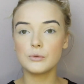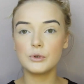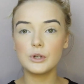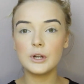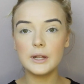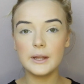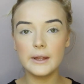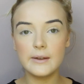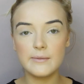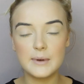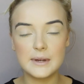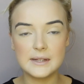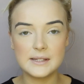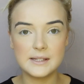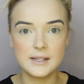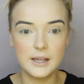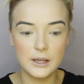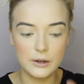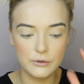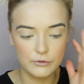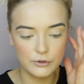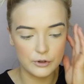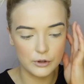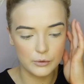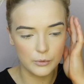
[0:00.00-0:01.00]
So I'm going to leave my
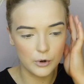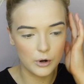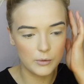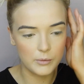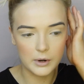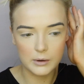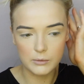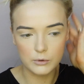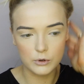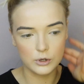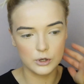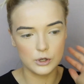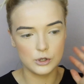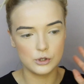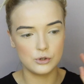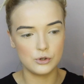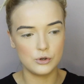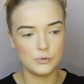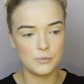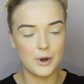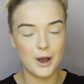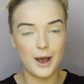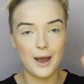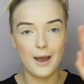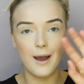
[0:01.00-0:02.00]
skin for the moment. I'm going
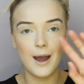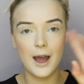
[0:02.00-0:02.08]
to do